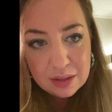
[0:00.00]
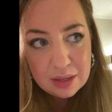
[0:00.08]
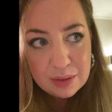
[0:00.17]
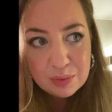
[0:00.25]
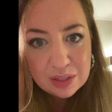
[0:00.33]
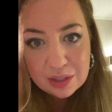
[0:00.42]

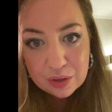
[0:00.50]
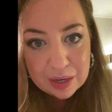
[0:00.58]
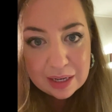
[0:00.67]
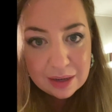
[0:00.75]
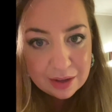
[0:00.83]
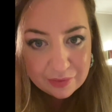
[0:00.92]
It was
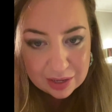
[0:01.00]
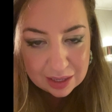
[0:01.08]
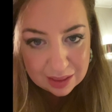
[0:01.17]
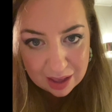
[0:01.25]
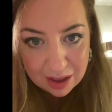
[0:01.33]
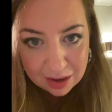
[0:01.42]
degraded even in
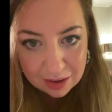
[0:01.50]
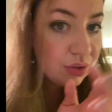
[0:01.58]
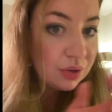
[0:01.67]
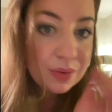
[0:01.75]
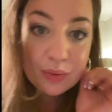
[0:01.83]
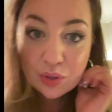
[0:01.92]
then. It
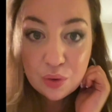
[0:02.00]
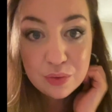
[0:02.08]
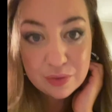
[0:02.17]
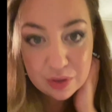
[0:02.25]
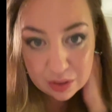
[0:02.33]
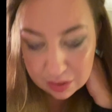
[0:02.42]
was
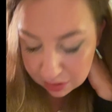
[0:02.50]
over.